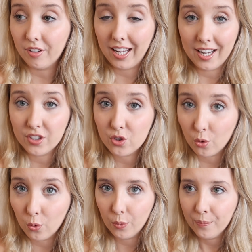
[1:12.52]
get
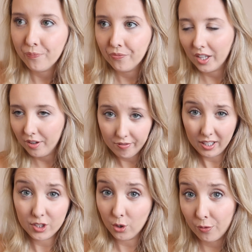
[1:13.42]
so
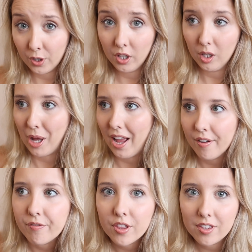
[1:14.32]
philosophical about
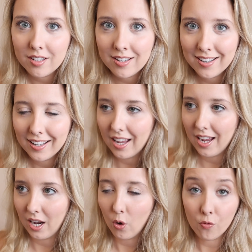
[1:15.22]
everything.
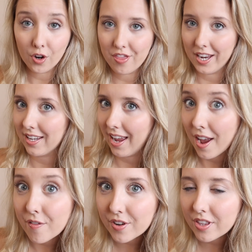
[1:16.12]
And I overthink
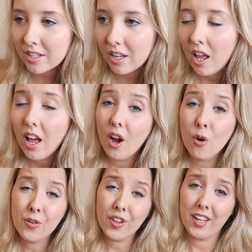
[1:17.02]
everything. I
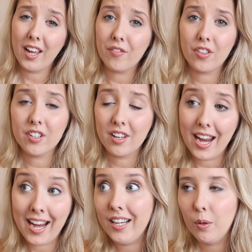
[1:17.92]
overthink everything
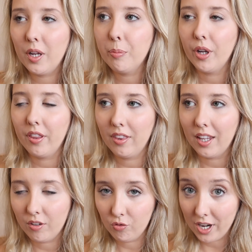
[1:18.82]
anyway, but
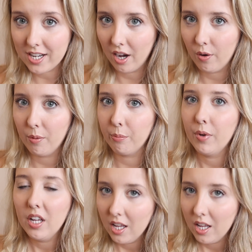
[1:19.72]
like right now